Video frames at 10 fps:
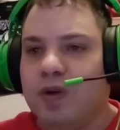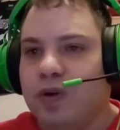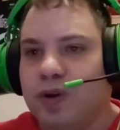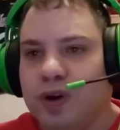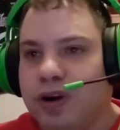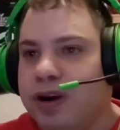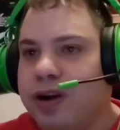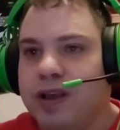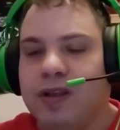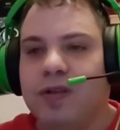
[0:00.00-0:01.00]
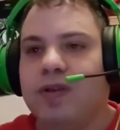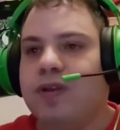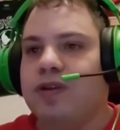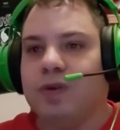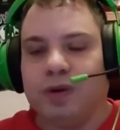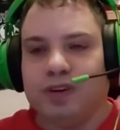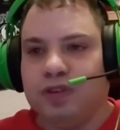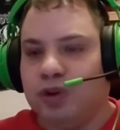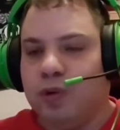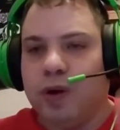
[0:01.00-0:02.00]
or
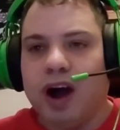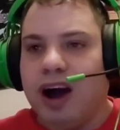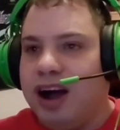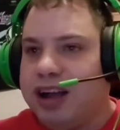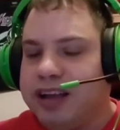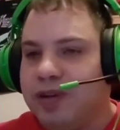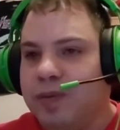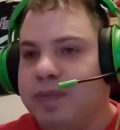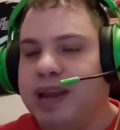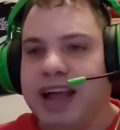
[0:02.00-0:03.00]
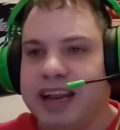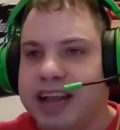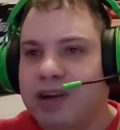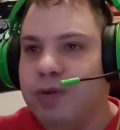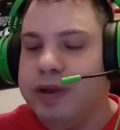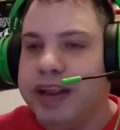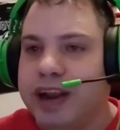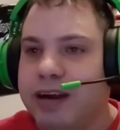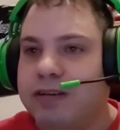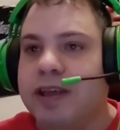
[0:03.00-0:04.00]
The Rock. I'll be like, nah, who
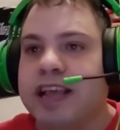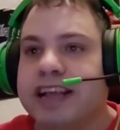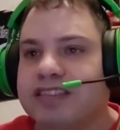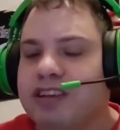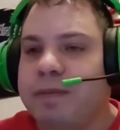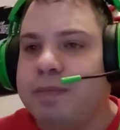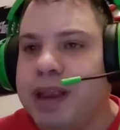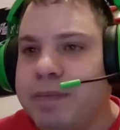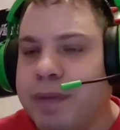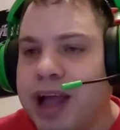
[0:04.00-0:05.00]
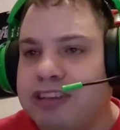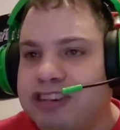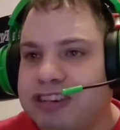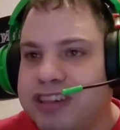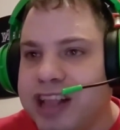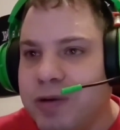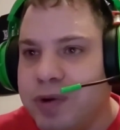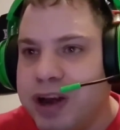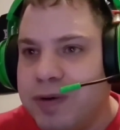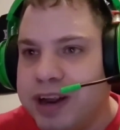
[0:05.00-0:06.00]
cares? It's gonna be matches that
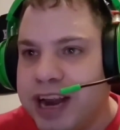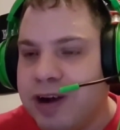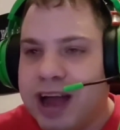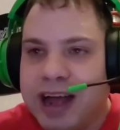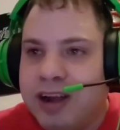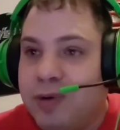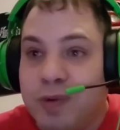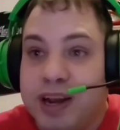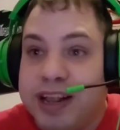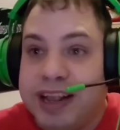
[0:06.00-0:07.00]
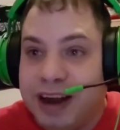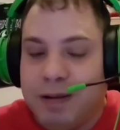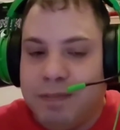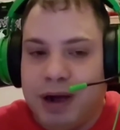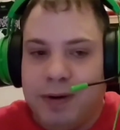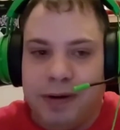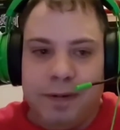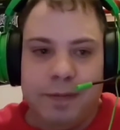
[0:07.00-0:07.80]
we don't care. I don't really care about.